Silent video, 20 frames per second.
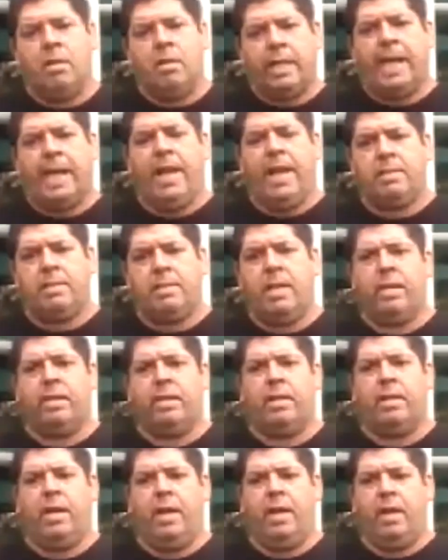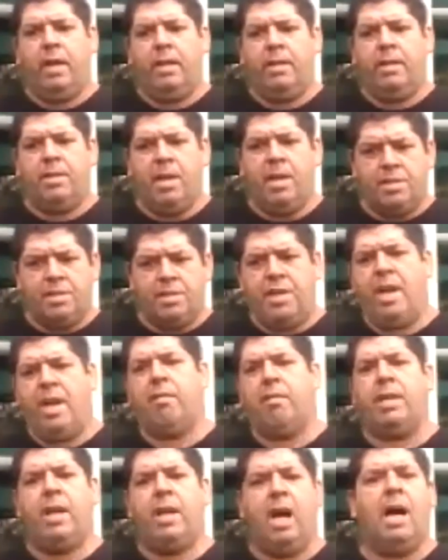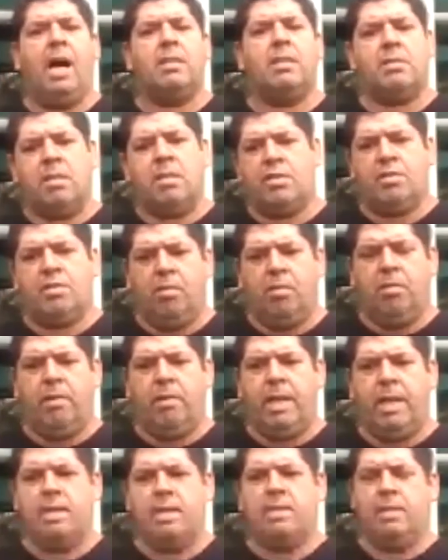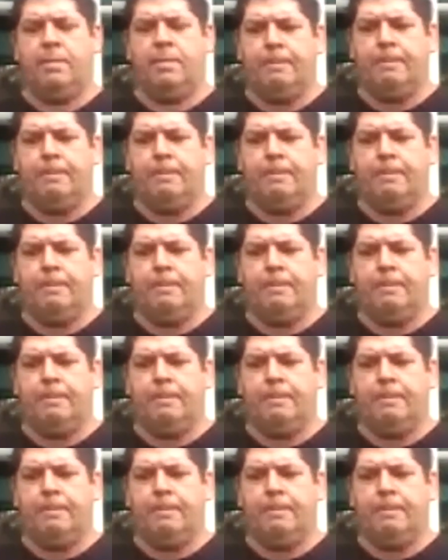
connecting and sharing yarns and stories. And